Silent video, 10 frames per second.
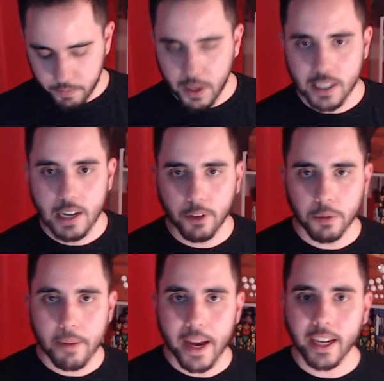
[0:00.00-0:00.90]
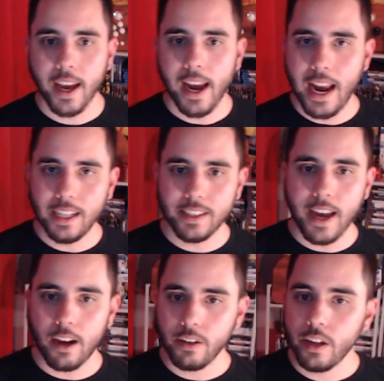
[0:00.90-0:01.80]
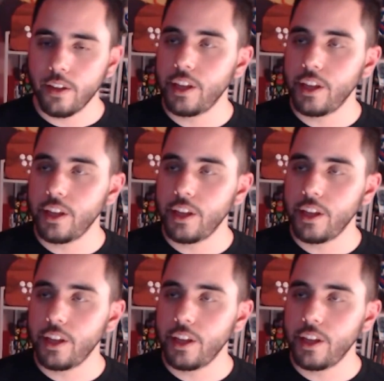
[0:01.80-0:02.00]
Resident Evil Remake, hands down,